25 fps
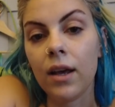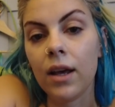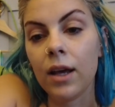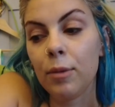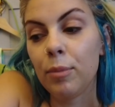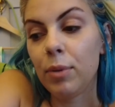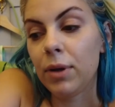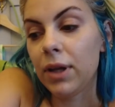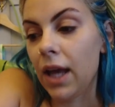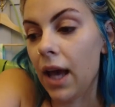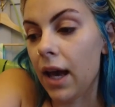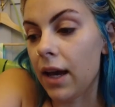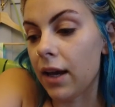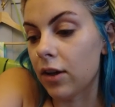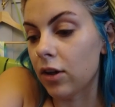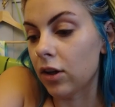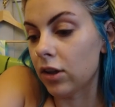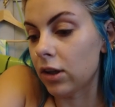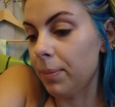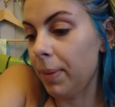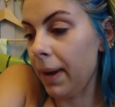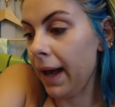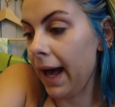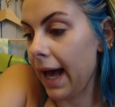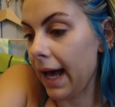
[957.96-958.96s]
But yeah,
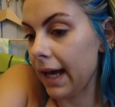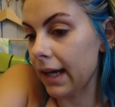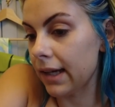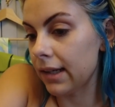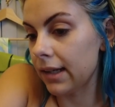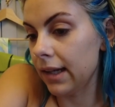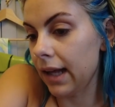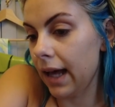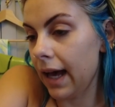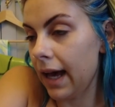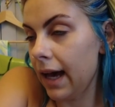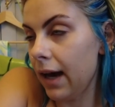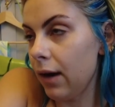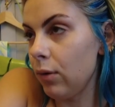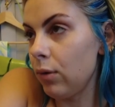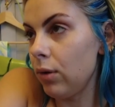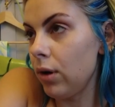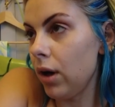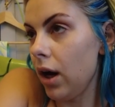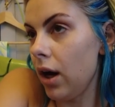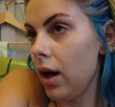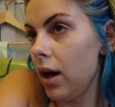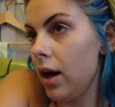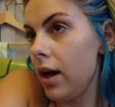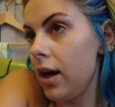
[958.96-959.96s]
gonna pack now.
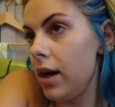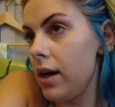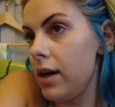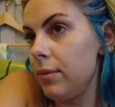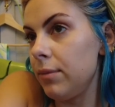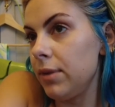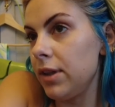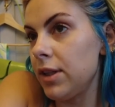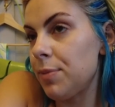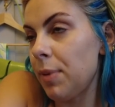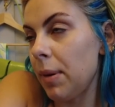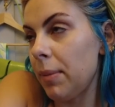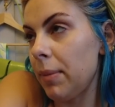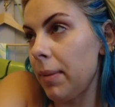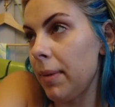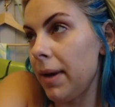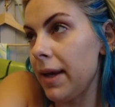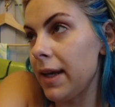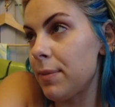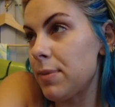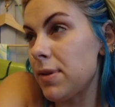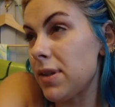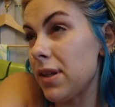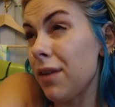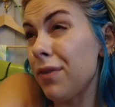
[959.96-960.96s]
Um, need to pack my
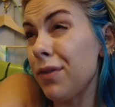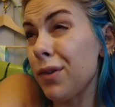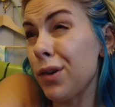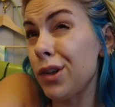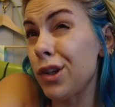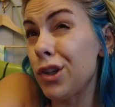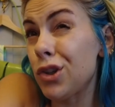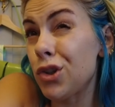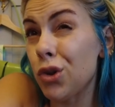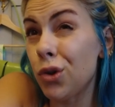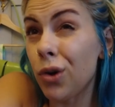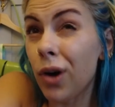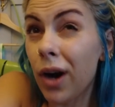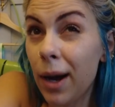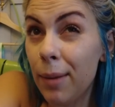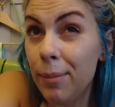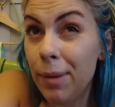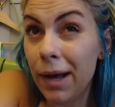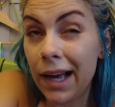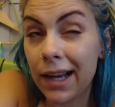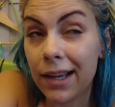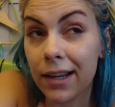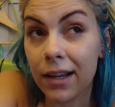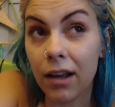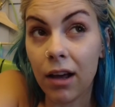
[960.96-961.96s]
makeup and stuff. I'm gonna try and
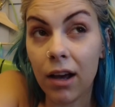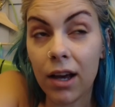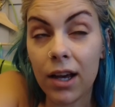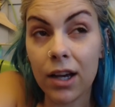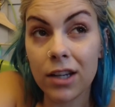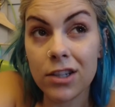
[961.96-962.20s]
pack light.